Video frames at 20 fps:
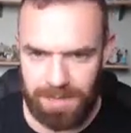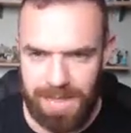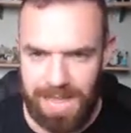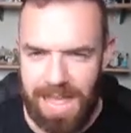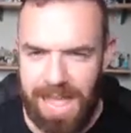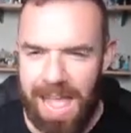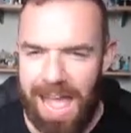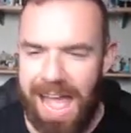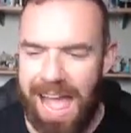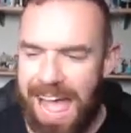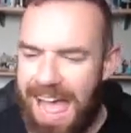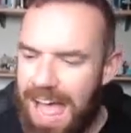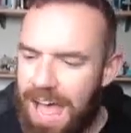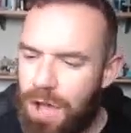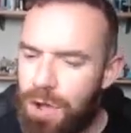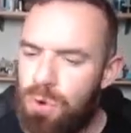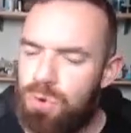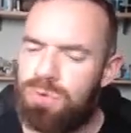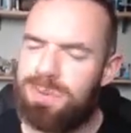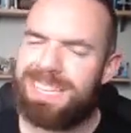
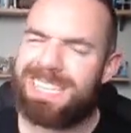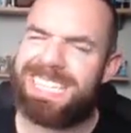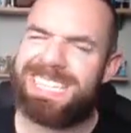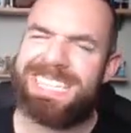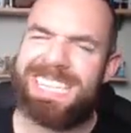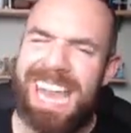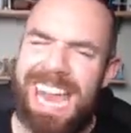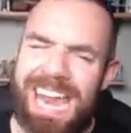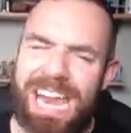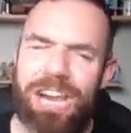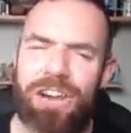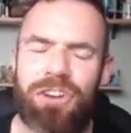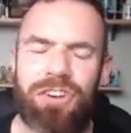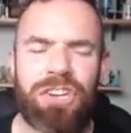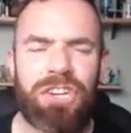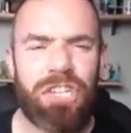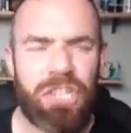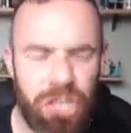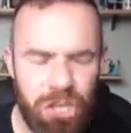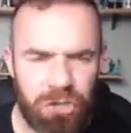How dare
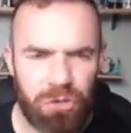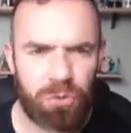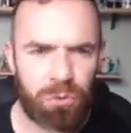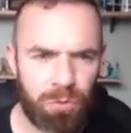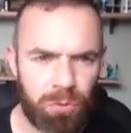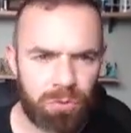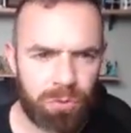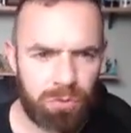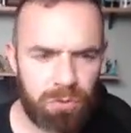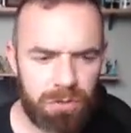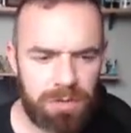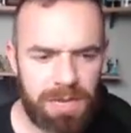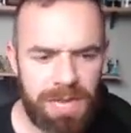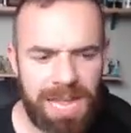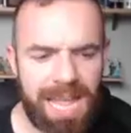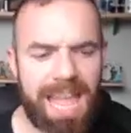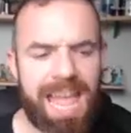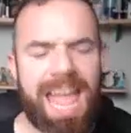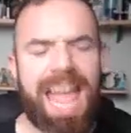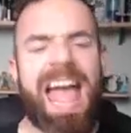you?
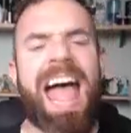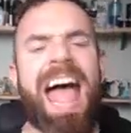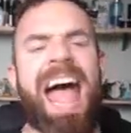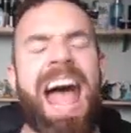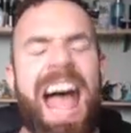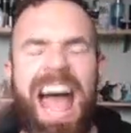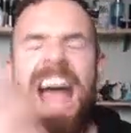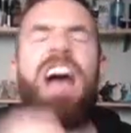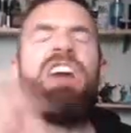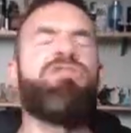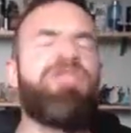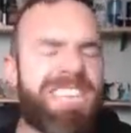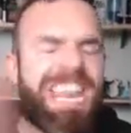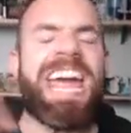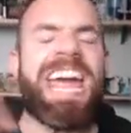How dare